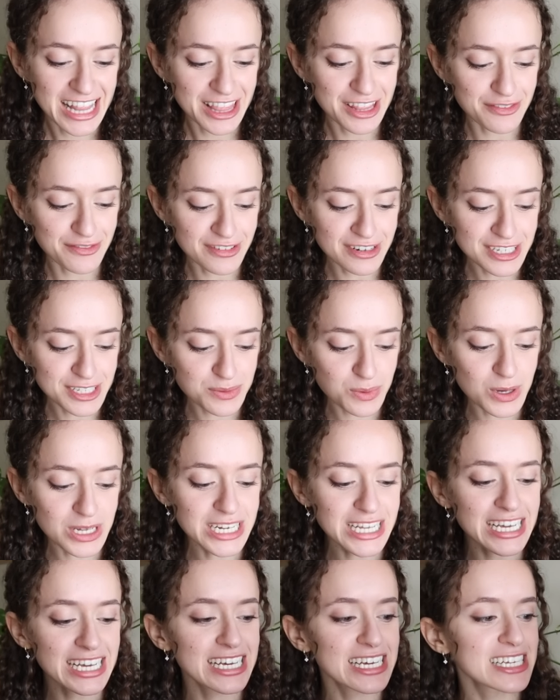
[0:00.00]
The first
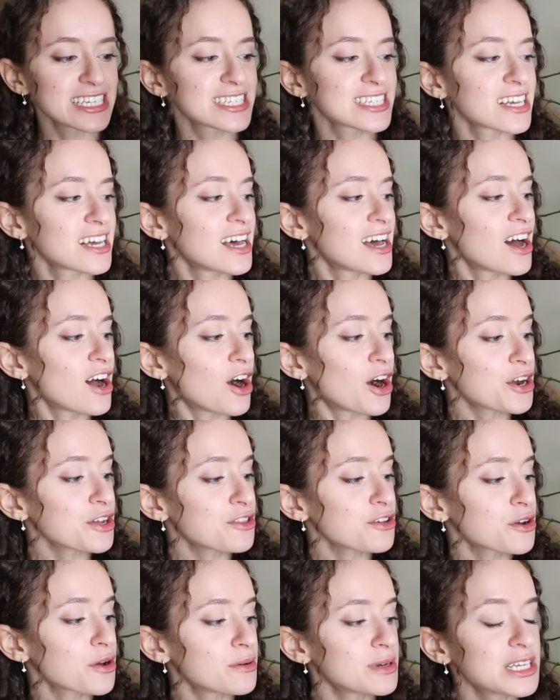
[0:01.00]
one is
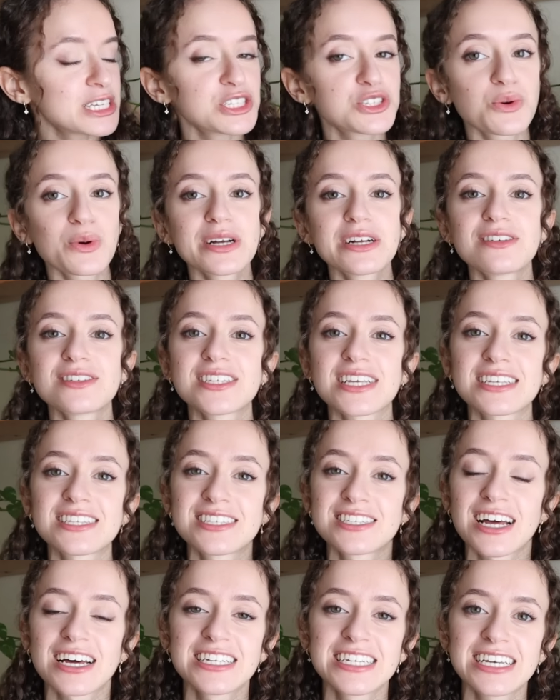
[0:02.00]
Arthur Conan Doyle's A
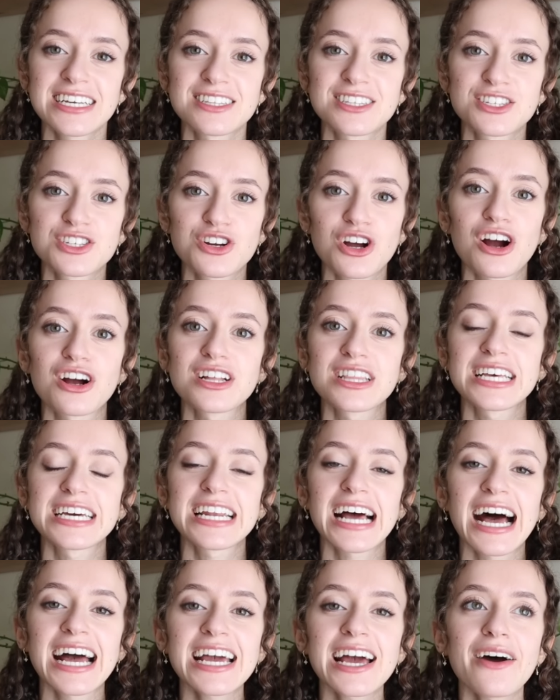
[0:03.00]
Study in Scarlet.
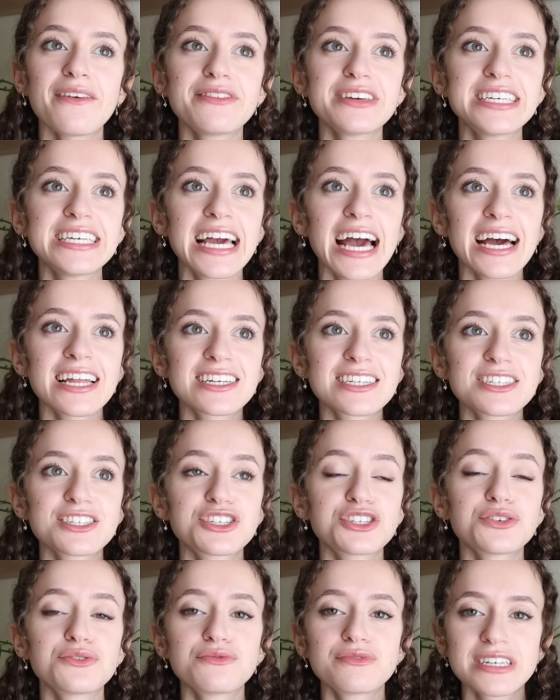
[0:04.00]
I have yet
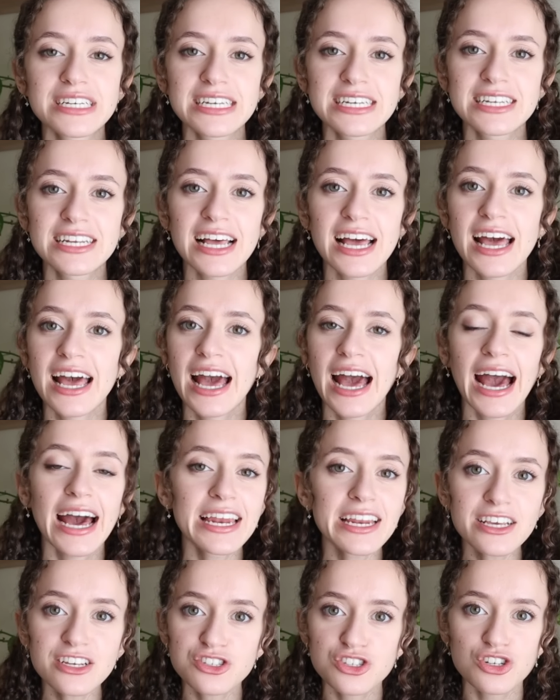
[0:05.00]
to read
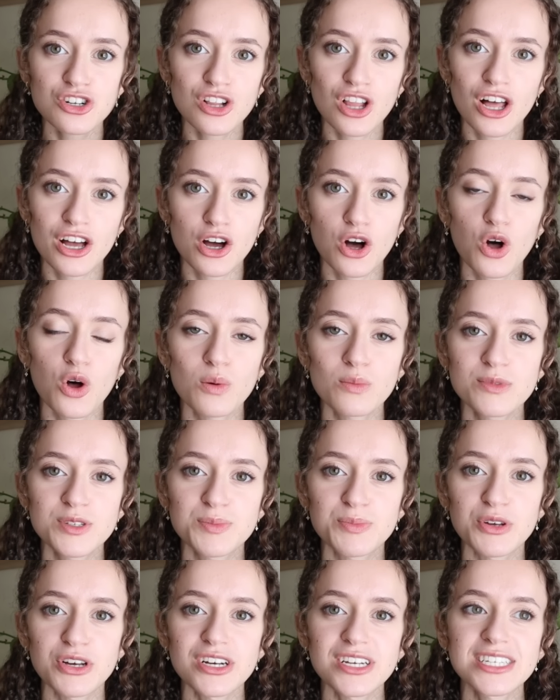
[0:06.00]
any Sherlock Holmes
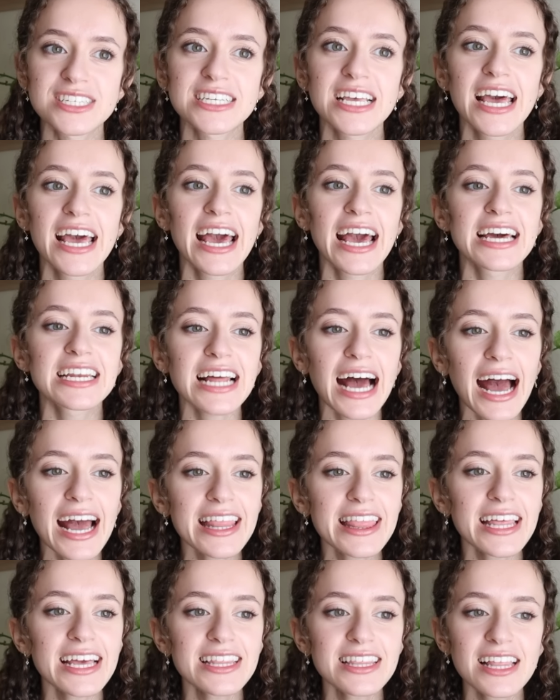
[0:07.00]
books, and I
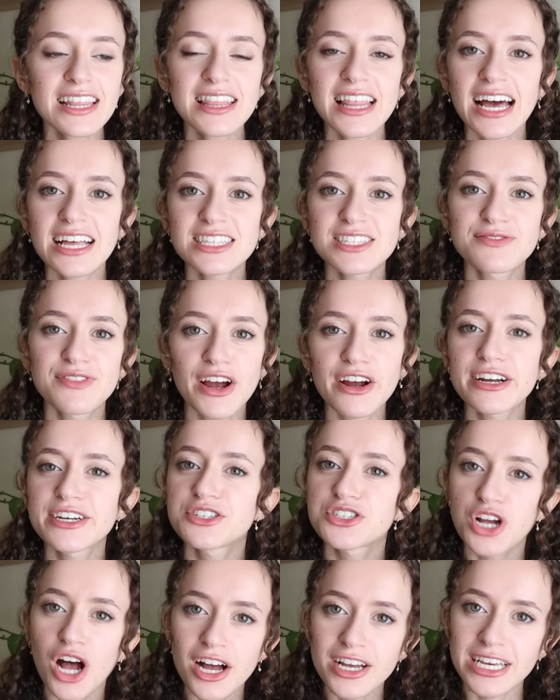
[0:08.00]
think that that's very
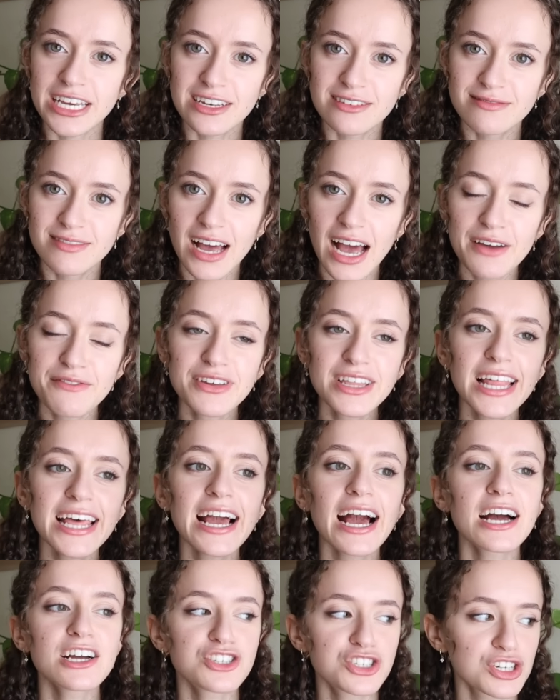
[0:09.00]
shocking. I feel
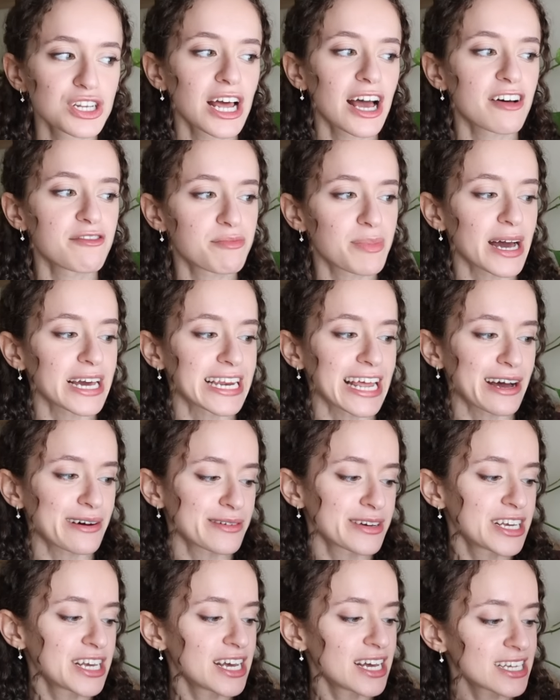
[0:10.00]
like I should have by
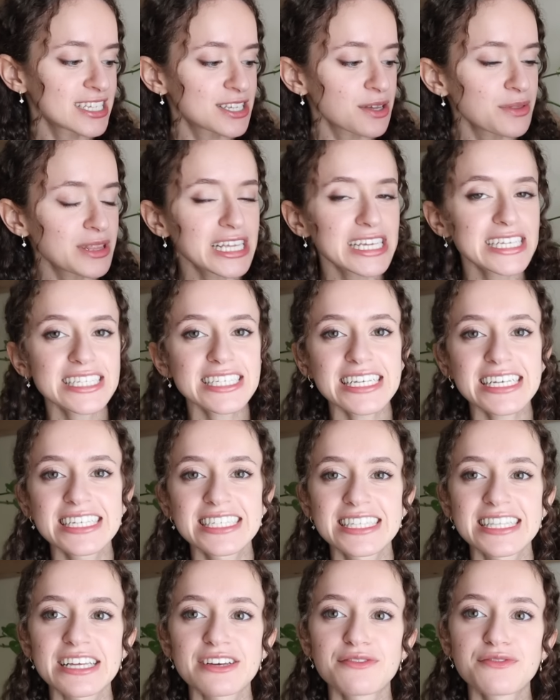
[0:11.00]
now. So this
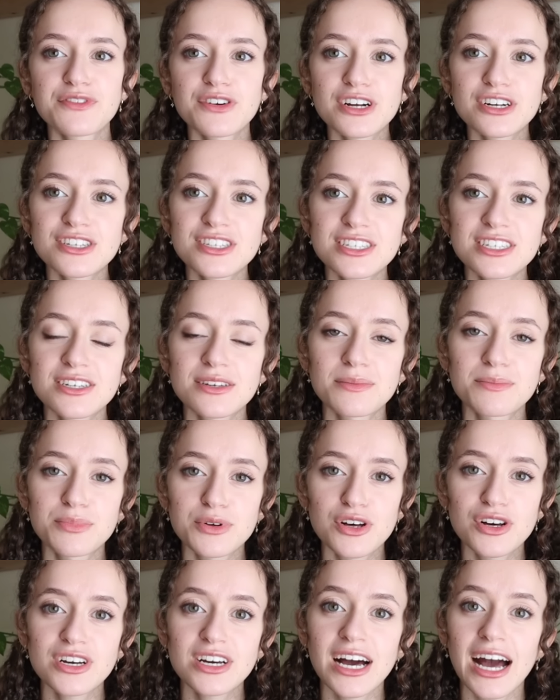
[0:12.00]
is the first
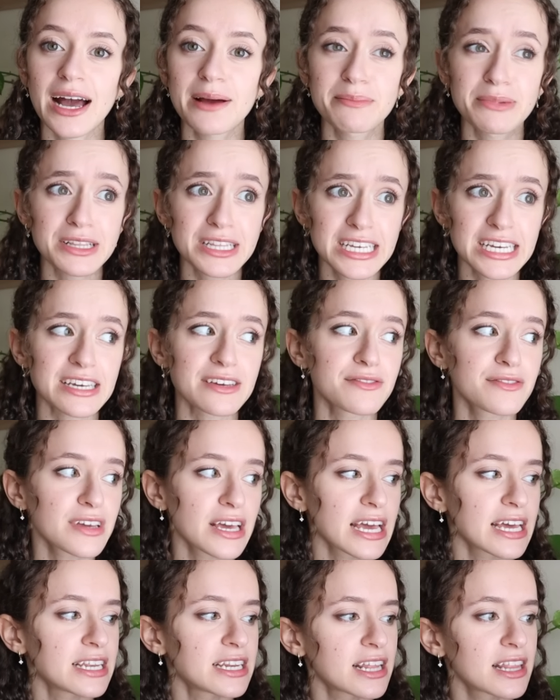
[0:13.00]
book, I believe,
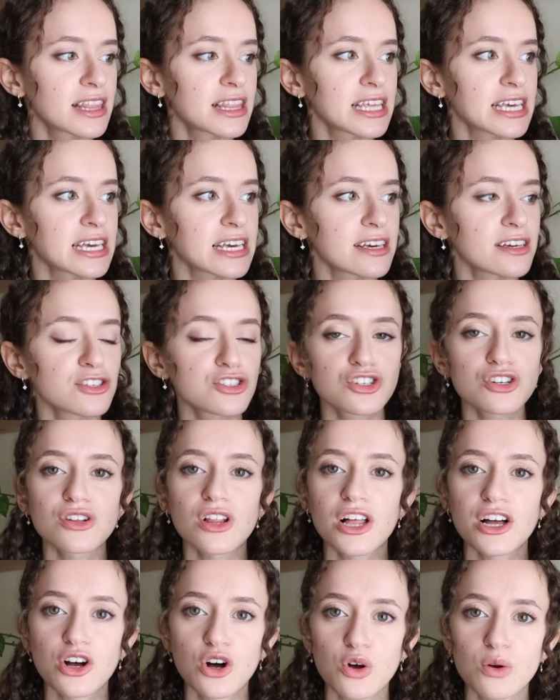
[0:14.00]
in the
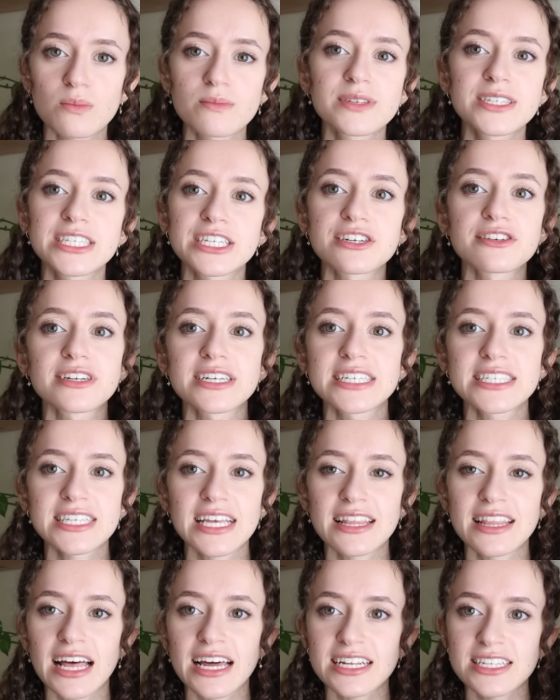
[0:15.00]
Sherlock Holmes series,
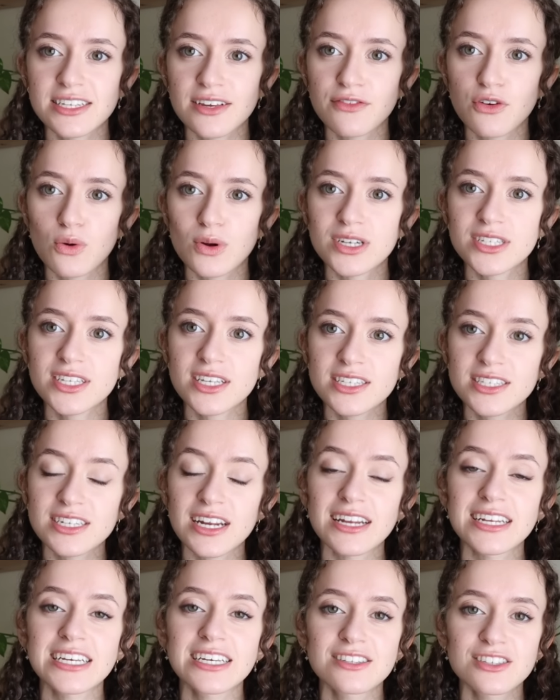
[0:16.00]
and that is, of course, A
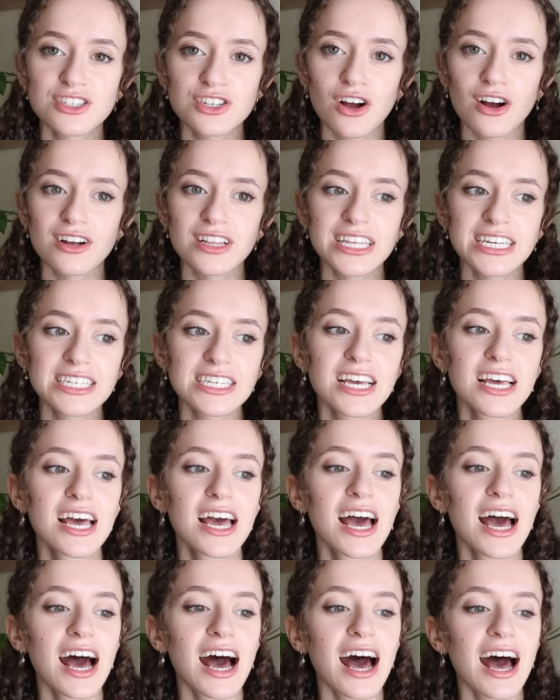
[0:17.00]
Study in Scarlet.
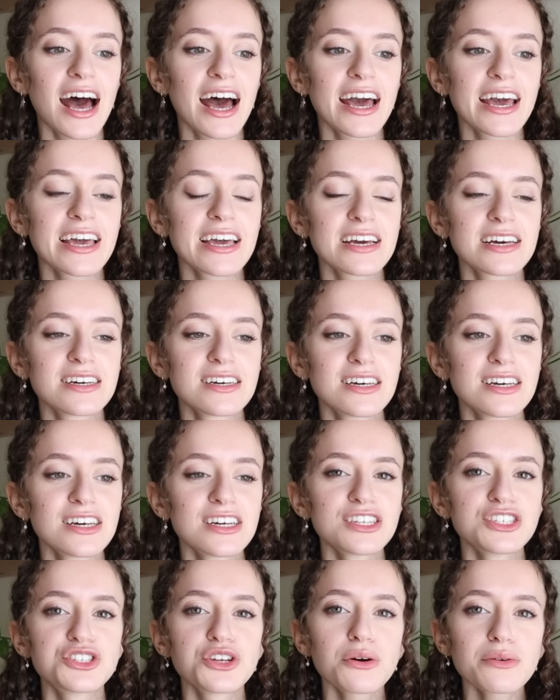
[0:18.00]
I
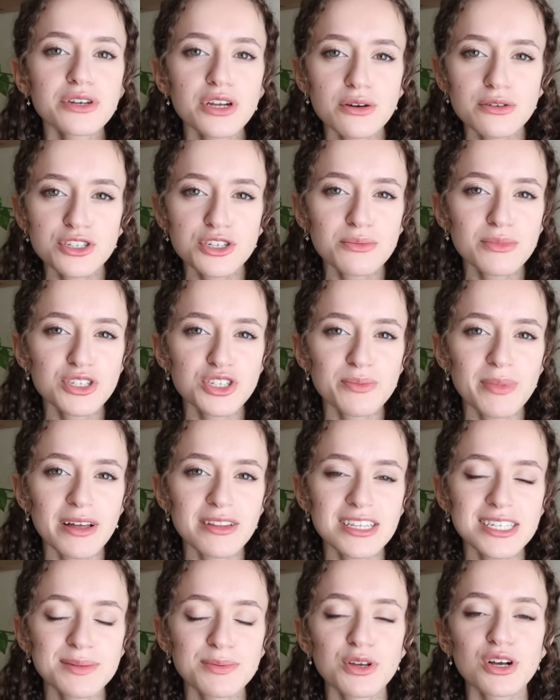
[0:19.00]
don't know too much
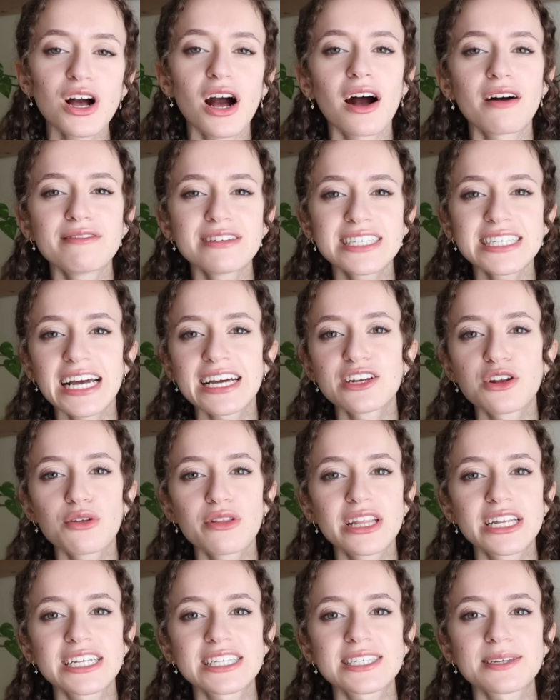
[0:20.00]
about this book. Obviously, I know
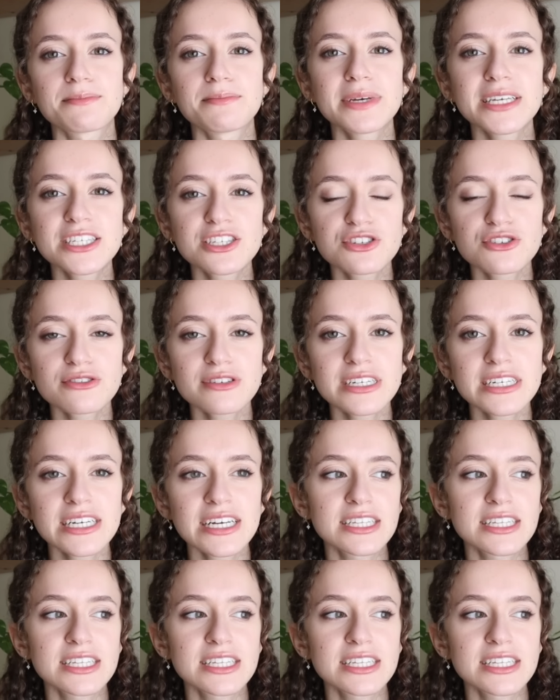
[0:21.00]
that it's a mystery.